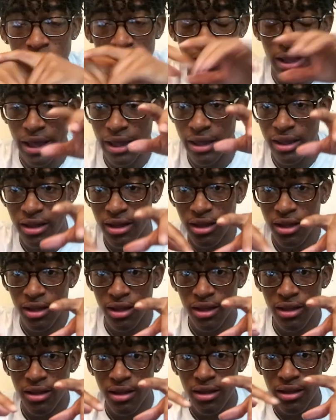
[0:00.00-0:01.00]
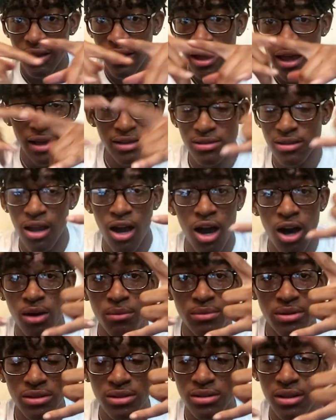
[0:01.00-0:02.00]
Like as the
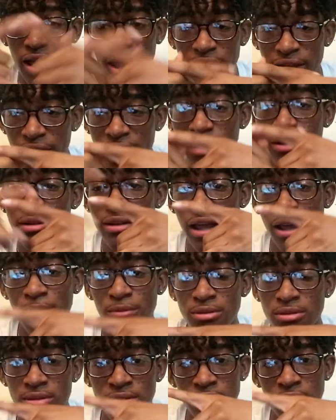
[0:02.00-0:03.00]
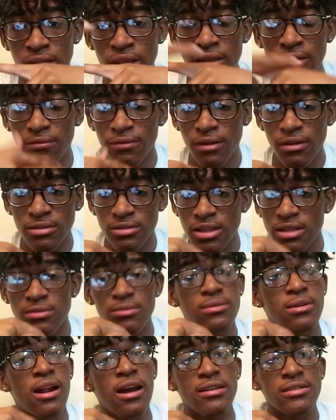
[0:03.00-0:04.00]
homies, like they they was linked first. That's
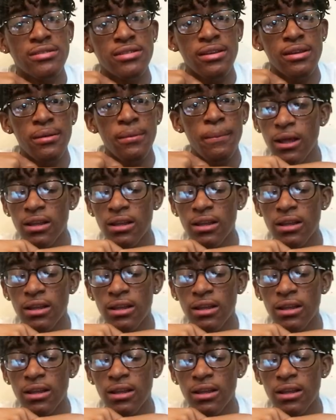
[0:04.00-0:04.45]
what I seen.